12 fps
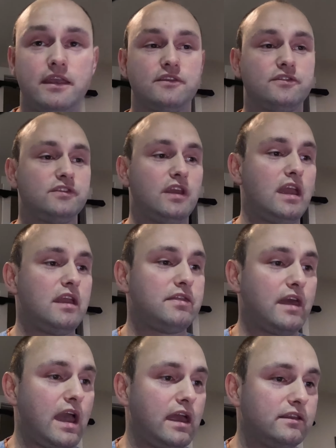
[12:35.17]
can say
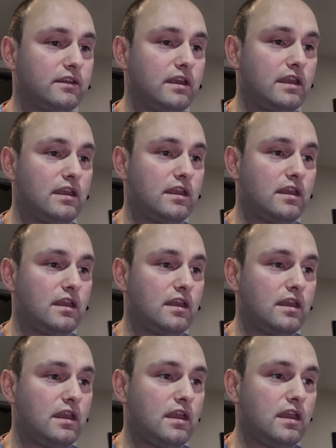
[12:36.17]
that
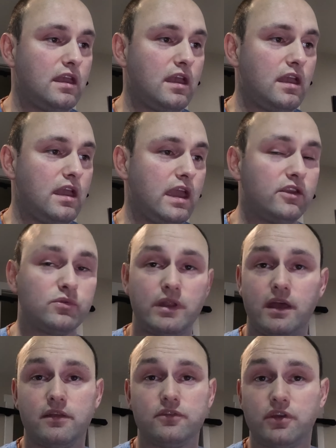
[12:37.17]
it is
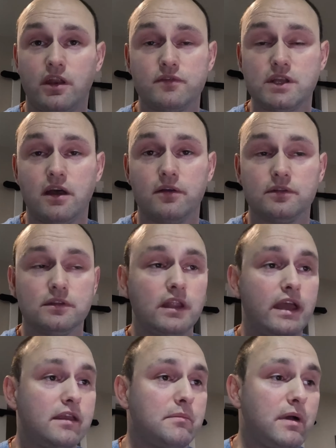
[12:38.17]
without a shadow of a doubt
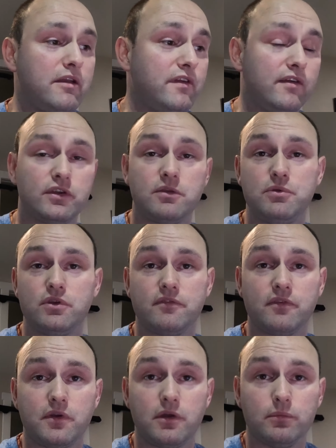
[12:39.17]
like my favorite computer I've
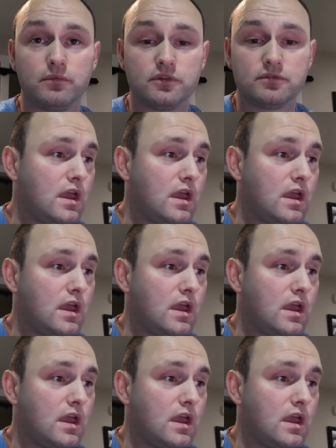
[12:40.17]
ever owned.